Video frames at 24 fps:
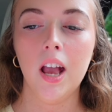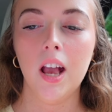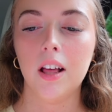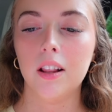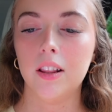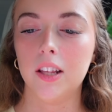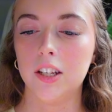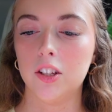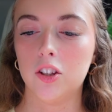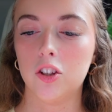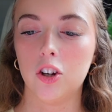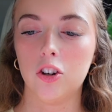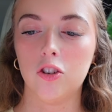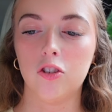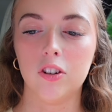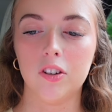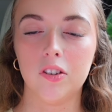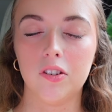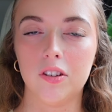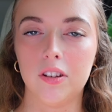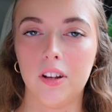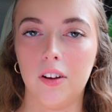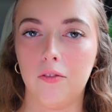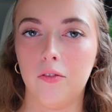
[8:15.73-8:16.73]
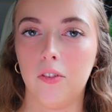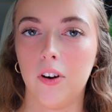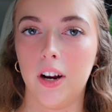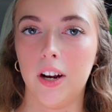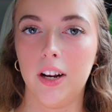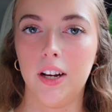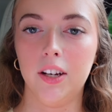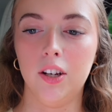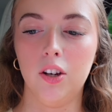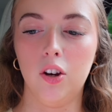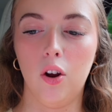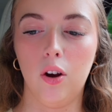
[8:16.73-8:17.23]
these are just
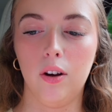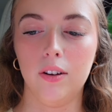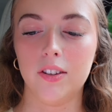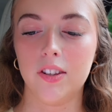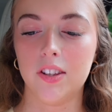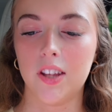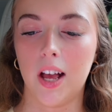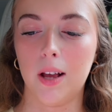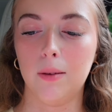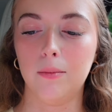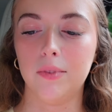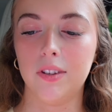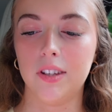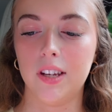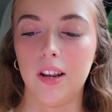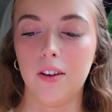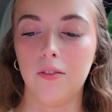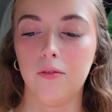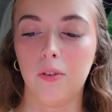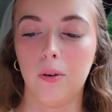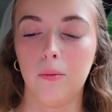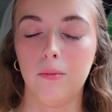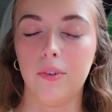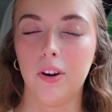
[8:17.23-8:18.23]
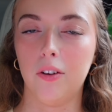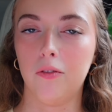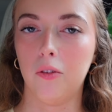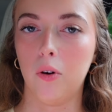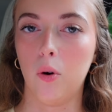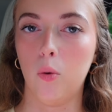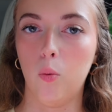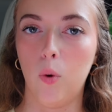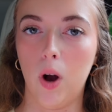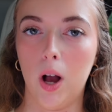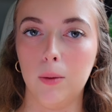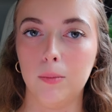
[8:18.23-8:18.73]
different notes that I'm seeing from
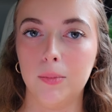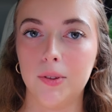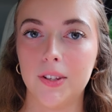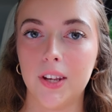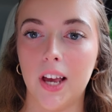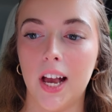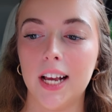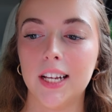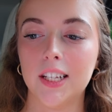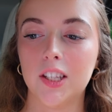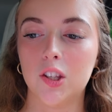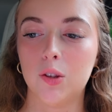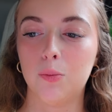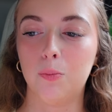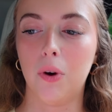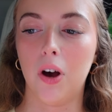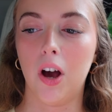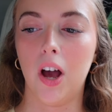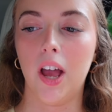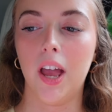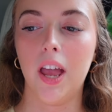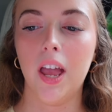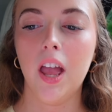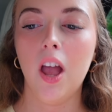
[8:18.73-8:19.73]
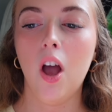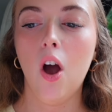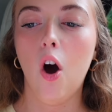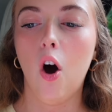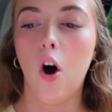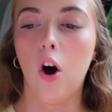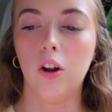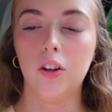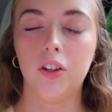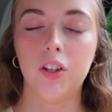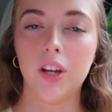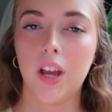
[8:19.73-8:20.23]
different websites, but
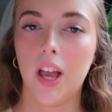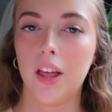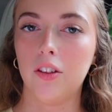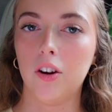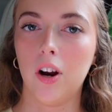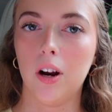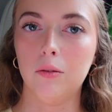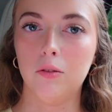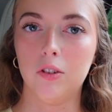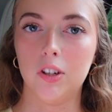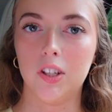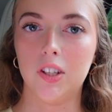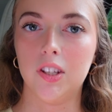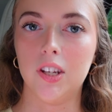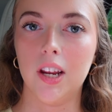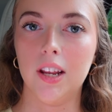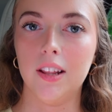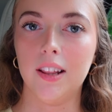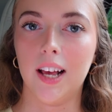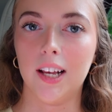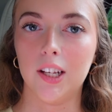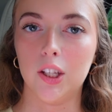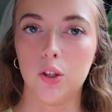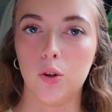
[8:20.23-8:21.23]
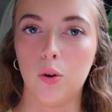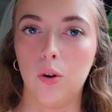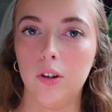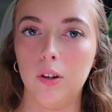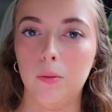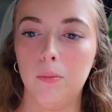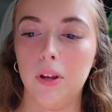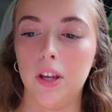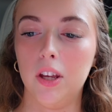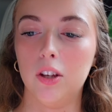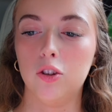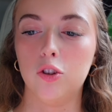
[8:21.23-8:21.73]
altogether I'm just seeing that it's going
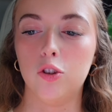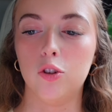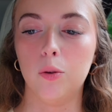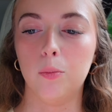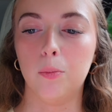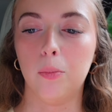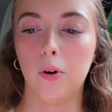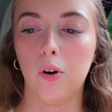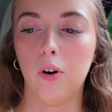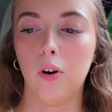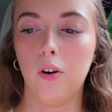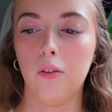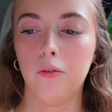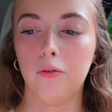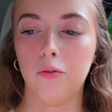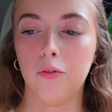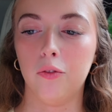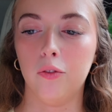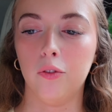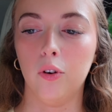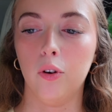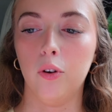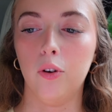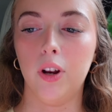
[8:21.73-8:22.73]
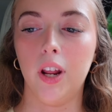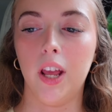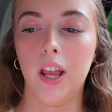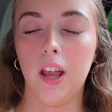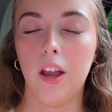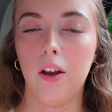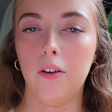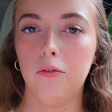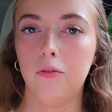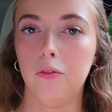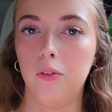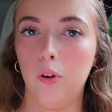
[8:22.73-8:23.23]
to be a super
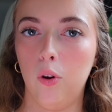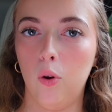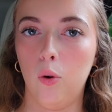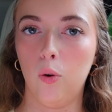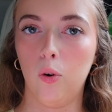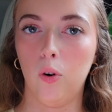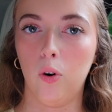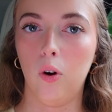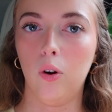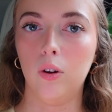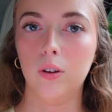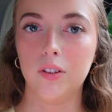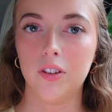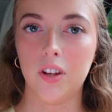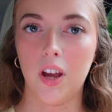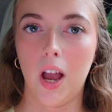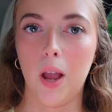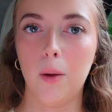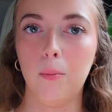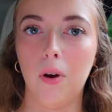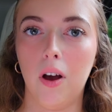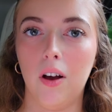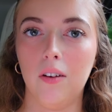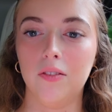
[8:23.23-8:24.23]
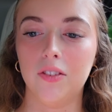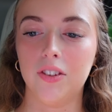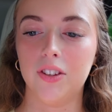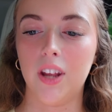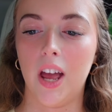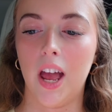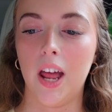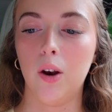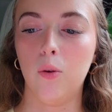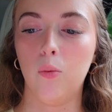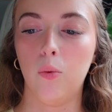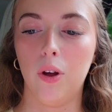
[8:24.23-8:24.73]
fruity, floral type of
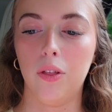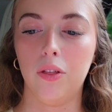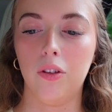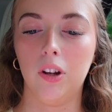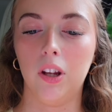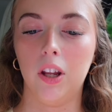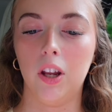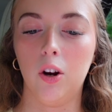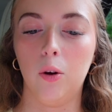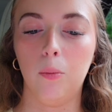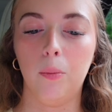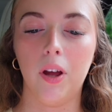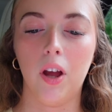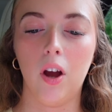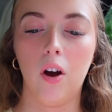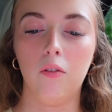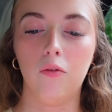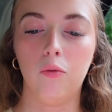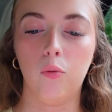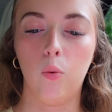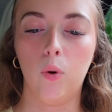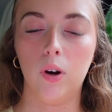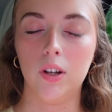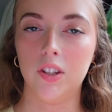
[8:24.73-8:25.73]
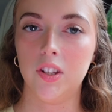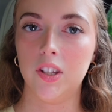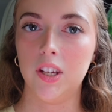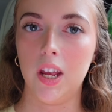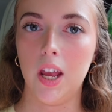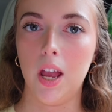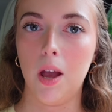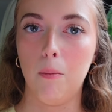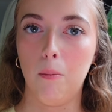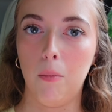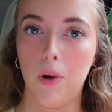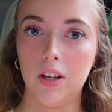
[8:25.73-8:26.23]
scent with a little bit of
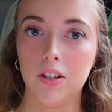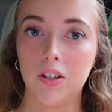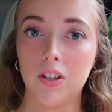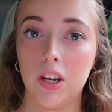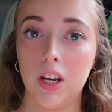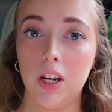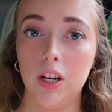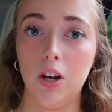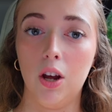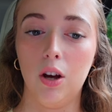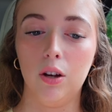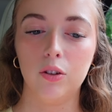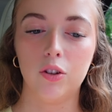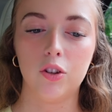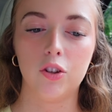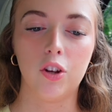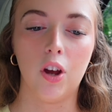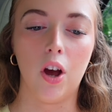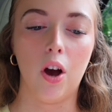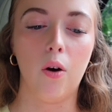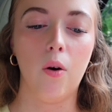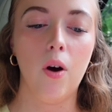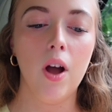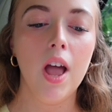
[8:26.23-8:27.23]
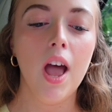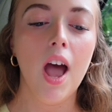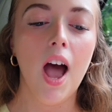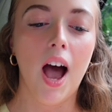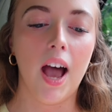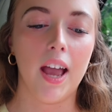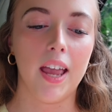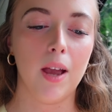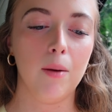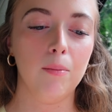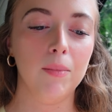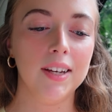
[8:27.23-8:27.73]
woodsy and musky notes. So
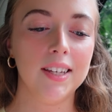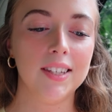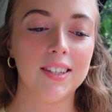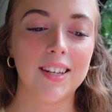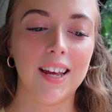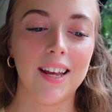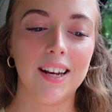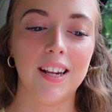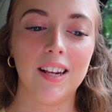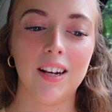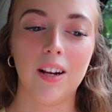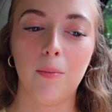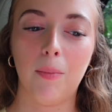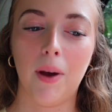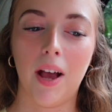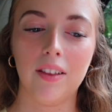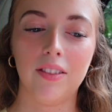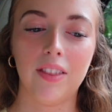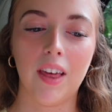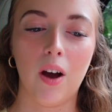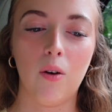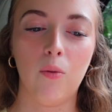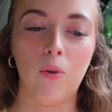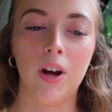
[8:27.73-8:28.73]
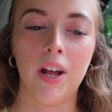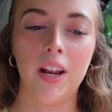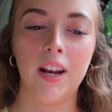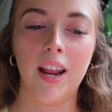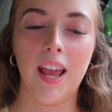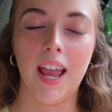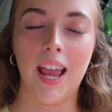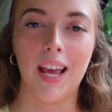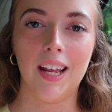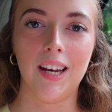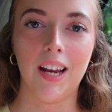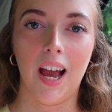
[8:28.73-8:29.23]
I am excited about that one,
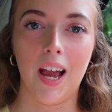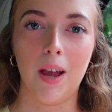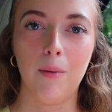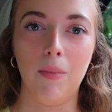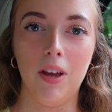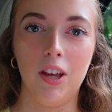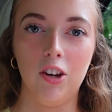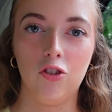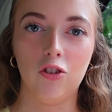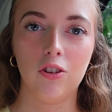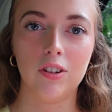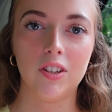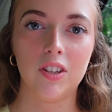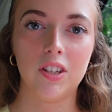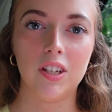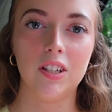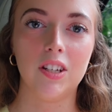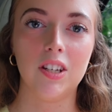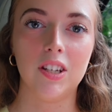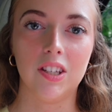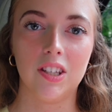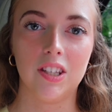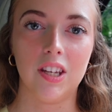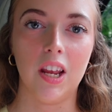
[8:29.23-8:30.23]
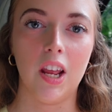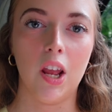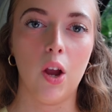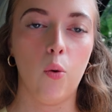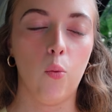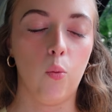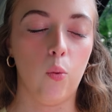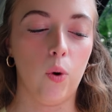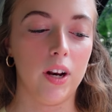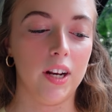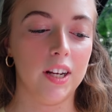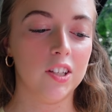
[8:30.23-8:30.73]
and I'm interested to see
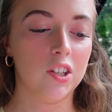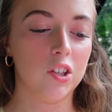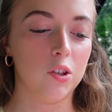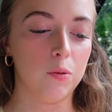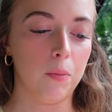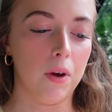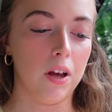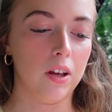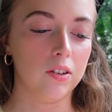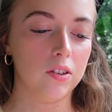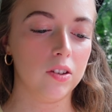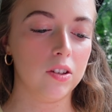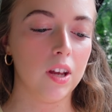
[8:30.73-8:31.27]
what it smells